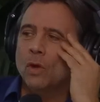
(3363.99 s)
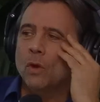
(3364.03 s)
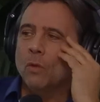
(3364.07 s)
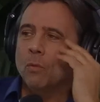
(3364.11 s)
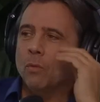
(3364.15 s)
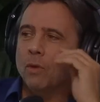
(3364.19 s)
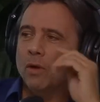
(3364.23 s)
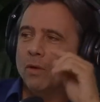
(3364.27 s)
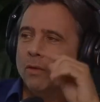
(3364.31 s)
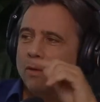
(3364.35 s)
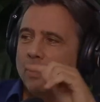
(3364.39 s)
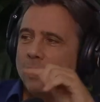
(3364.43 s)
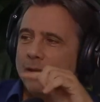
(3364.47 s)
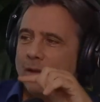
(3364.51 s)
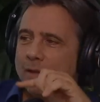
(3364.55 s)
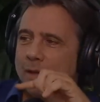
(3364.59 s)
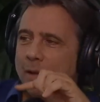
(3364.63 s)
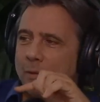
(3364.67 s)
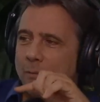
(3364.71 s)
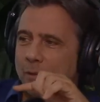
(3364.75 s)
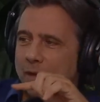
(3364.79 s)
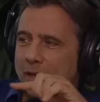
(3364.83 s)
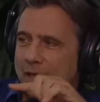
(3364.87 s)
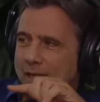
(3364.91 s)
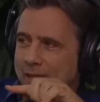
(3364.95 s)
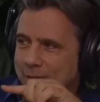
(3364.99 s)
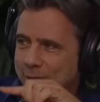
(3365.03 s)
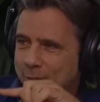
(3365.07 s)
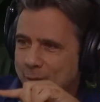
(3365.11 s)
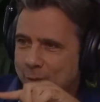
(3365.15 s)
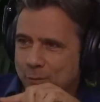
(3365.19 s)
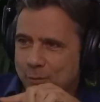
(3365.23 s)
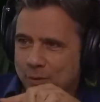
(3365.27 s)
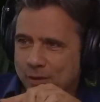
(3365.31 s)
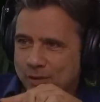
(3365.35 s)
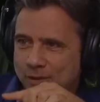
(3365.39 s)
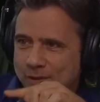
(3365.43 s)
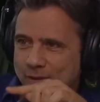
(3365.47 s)
Well, I want to ask you a
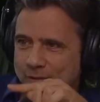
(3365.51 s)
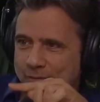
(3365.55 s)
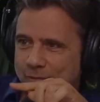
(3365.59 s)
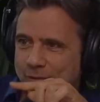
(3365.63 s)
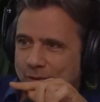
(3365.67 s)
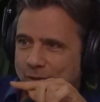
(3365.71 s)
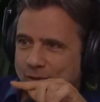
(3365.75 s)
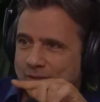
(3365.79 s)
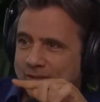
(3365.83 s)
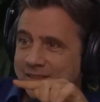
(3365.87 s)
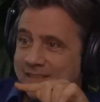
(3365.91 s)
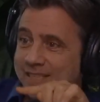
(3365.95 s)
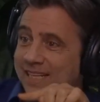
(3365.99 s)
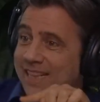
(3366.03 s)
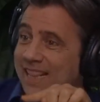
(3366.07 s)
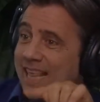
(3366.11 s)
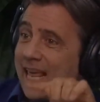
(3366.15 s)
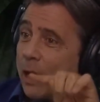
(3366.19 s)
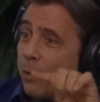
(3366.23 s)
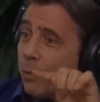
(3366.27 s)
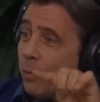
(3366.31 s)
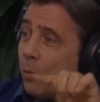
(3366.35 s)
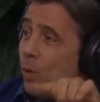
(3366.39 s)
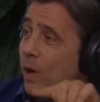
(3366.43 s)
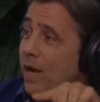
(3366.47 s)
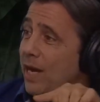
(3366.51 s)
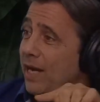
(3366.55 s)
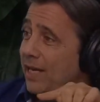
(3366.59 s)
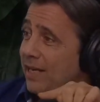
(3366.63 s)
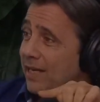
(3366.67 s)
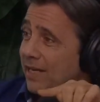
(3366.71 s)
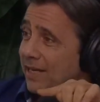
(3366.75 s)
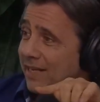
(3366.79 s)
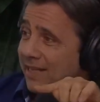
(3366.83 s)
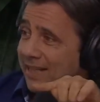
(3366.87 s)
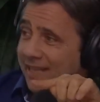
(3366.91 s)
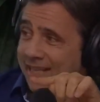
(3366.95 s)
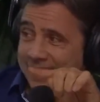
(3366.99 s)
question first. Did that
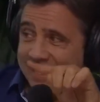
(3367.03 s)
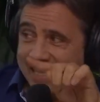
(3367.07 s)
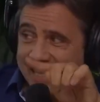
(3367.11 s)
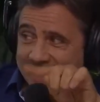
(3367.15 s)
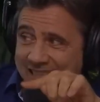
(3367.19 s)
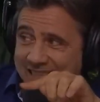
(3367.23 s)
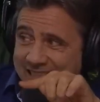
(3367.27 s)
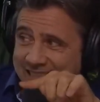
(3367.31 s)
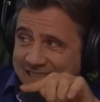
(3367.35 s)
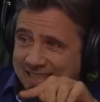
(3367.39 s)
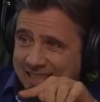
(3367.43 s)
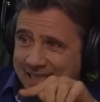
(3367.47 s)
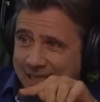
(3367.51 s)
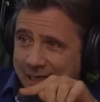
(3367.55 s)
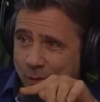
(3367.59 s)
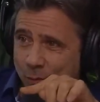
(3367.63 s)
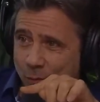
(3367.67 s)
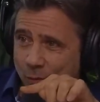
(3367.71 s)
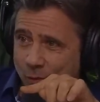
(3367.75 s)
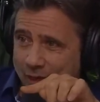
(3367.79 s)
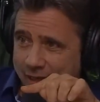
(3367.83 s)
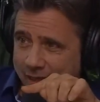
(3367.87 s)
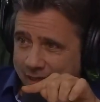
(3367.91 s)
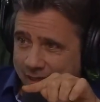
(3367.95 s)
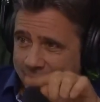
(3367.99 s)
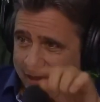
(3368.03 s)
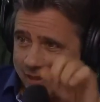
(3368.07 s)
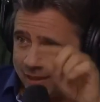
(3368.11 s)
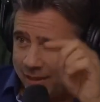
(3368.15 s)
wane? Did that state wane?